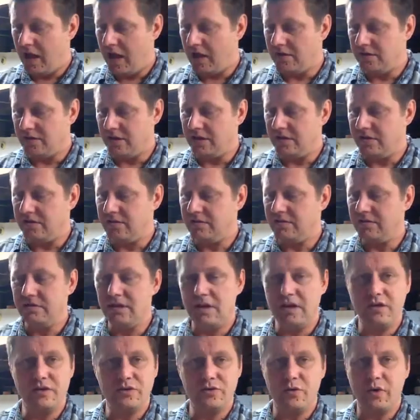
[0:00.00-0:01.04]
and just
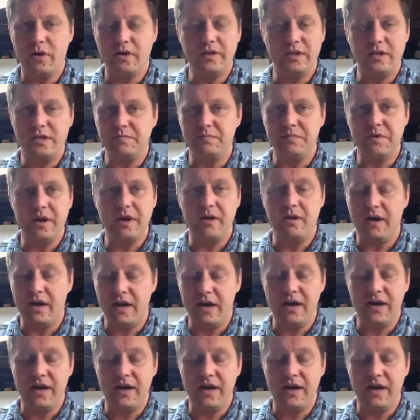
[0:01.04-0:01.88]
enjoyed this beer.